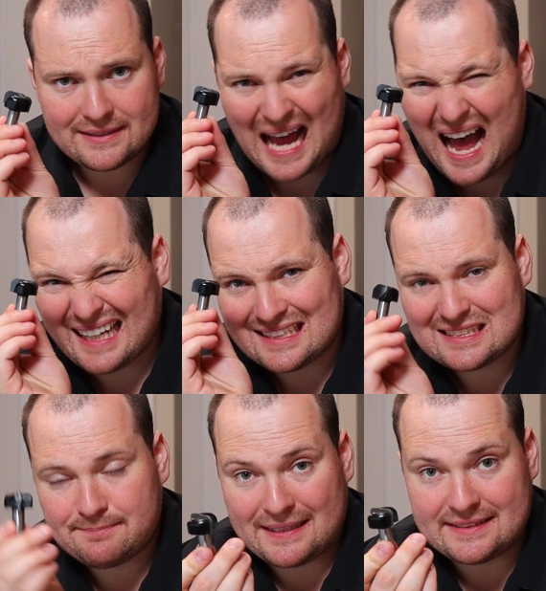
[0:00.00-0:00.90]
are
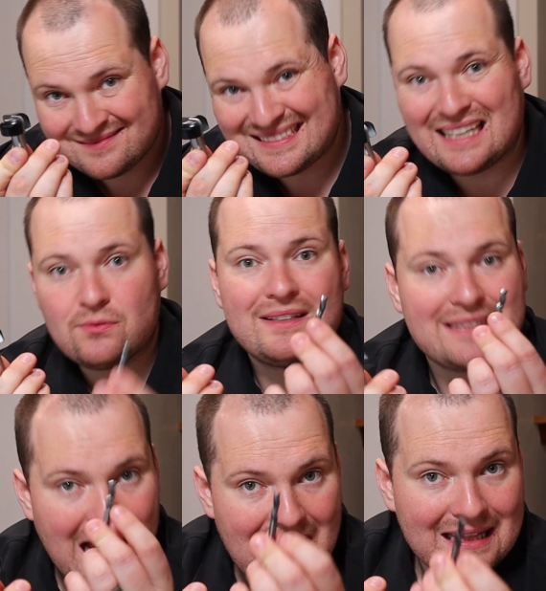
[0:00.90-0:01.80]
expensive. These ones
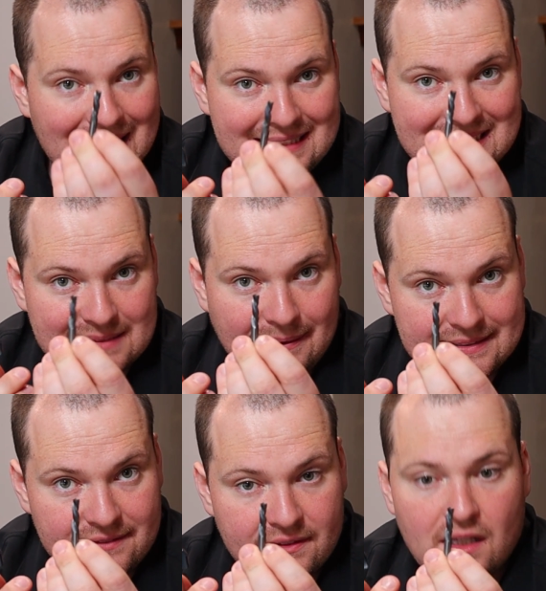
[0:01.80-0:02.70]
are less
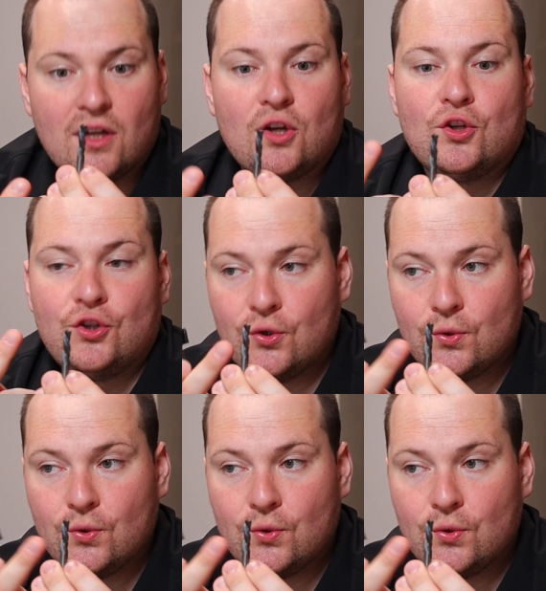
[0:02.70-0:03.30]
expensive. You